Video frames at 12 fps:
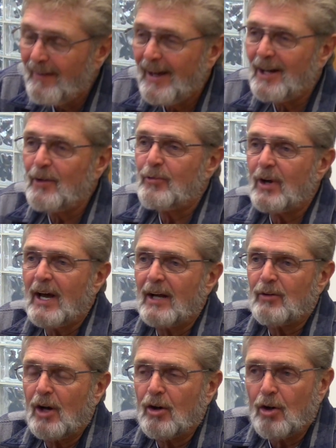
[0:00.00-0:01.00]
And if you got
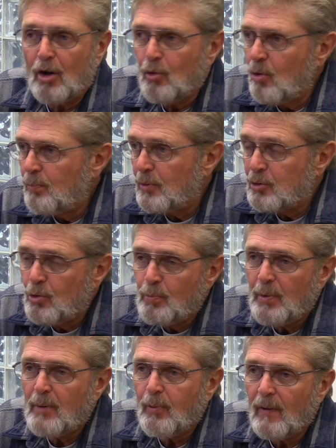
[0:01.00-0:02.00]
a group of two
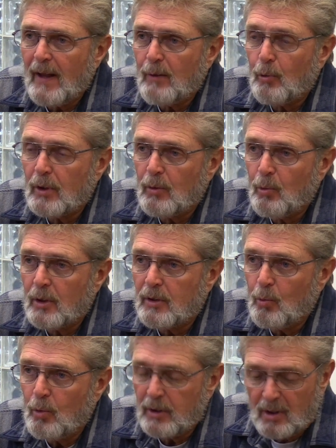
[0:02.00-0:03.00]
people that
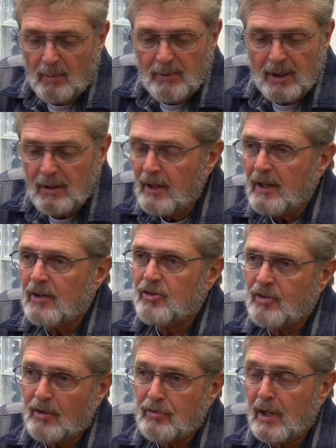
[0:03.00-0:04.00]
would come in, it's
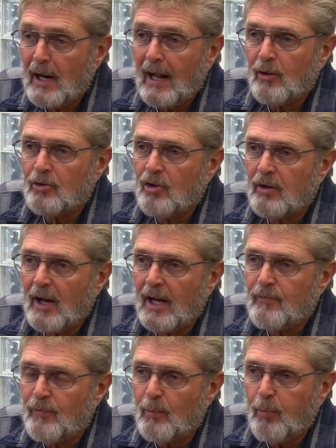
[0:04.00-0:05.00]
$60 a
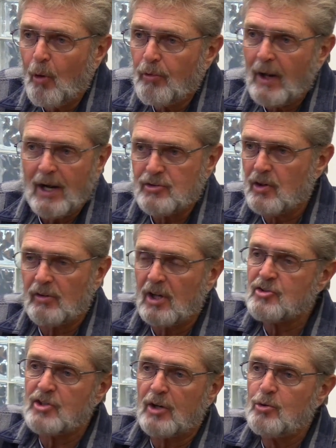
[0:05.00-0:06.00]
night for both guys. So
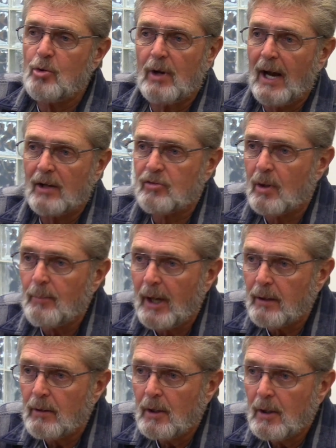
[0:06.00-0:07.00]
let's say two guys come
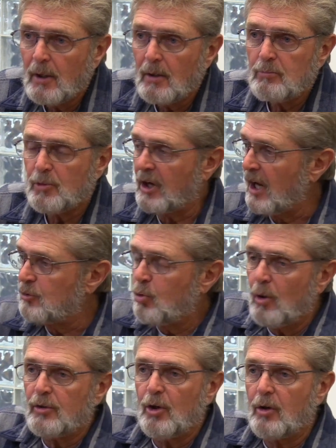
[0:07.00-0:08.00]
in. You got
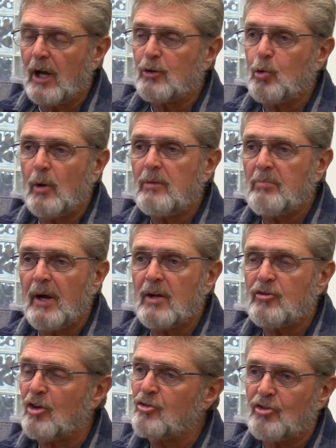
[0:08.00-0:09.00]
twin
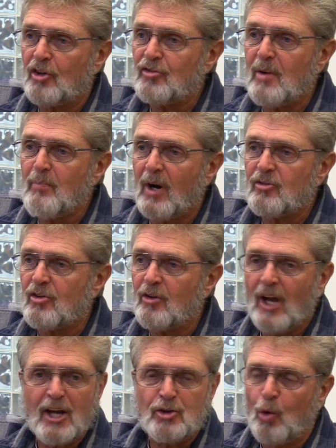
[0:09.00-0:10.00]
beds. It's $60 a
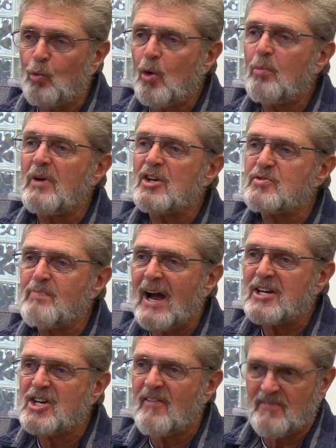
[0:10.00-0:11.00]
night. The room is
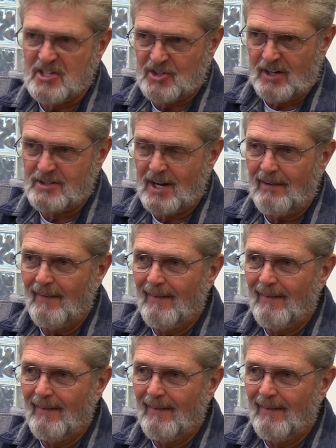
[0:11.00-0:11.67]
magnificent.